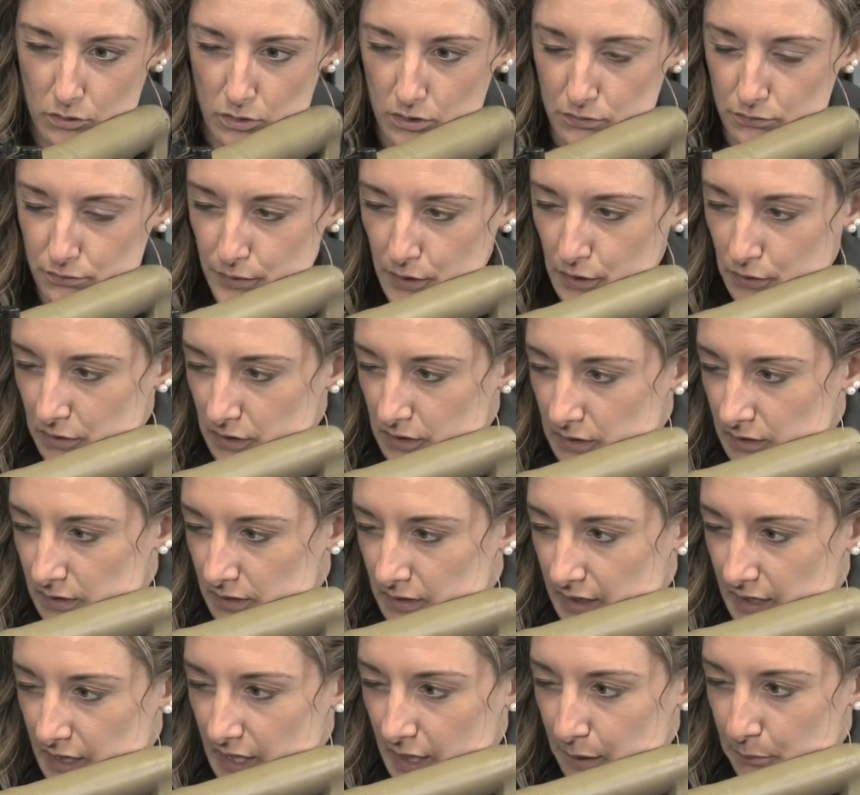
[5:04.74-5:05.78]
or rodent
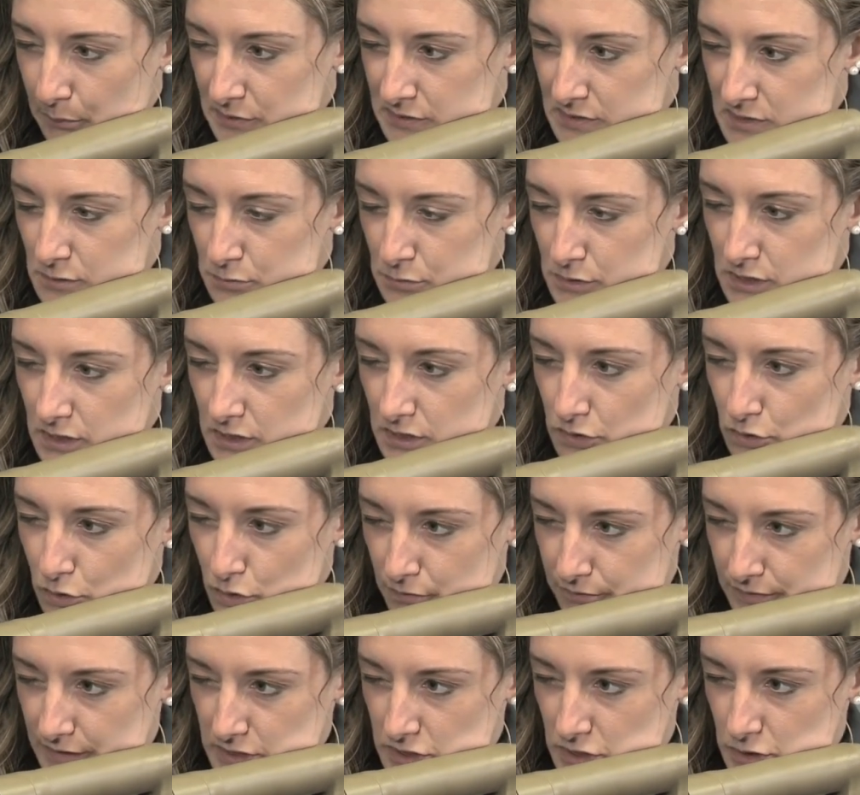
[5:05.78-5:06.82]
that happens to be in
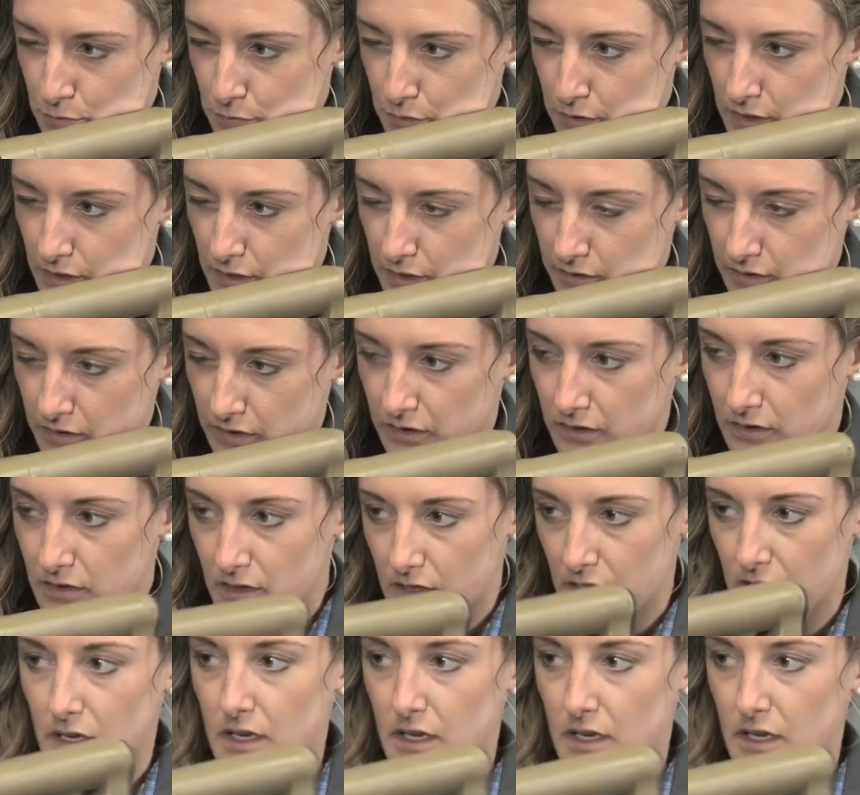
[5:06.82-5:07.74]
your vegetable garden.